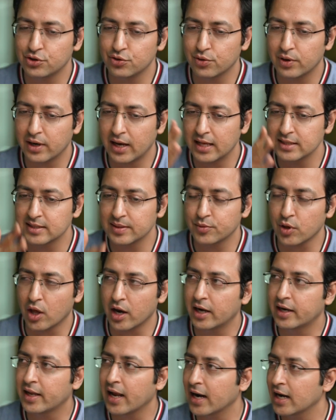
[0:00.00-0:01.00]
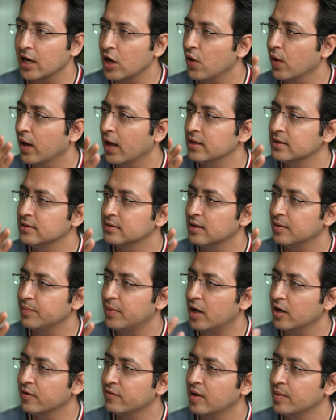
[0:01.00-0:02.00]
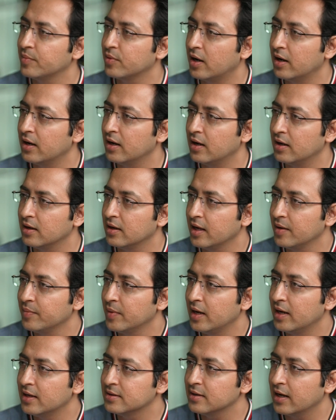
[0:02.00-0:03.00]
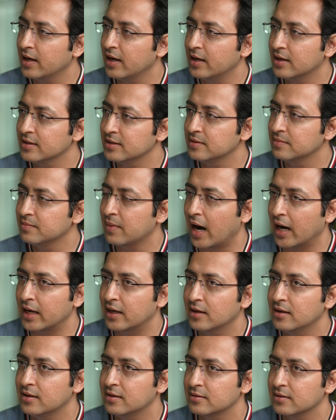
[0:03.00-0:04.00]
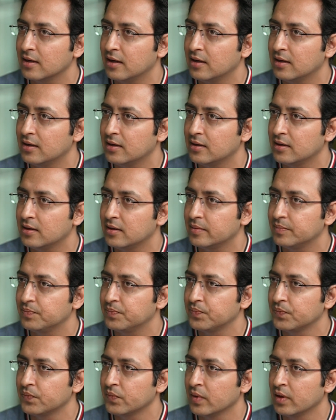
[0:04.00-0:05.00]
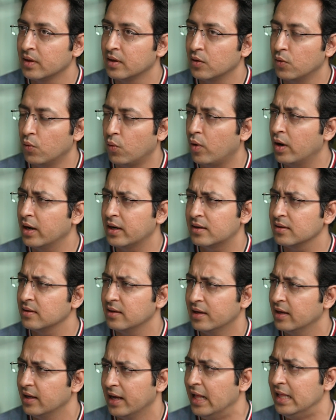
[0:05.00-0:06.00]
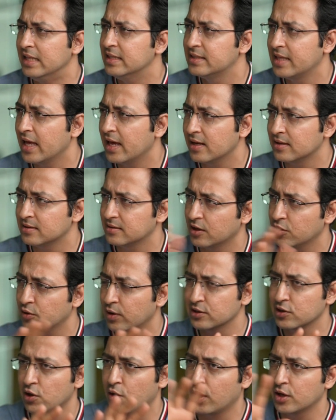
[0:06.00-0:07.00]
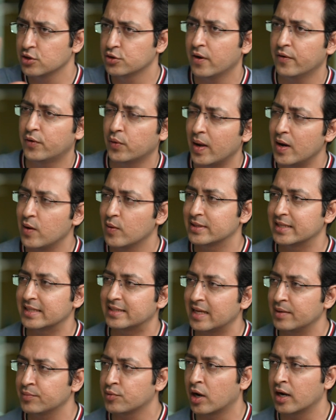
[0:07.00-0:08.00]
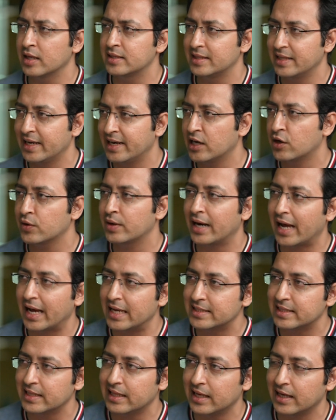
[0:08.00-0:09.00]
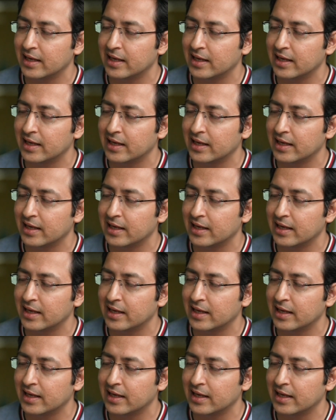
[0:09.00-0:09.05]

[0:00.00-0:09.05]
utilize the product catalog as a part of our product email design. It doesn't matter what else there is. As long as you have 12 or 16 products read out nicely.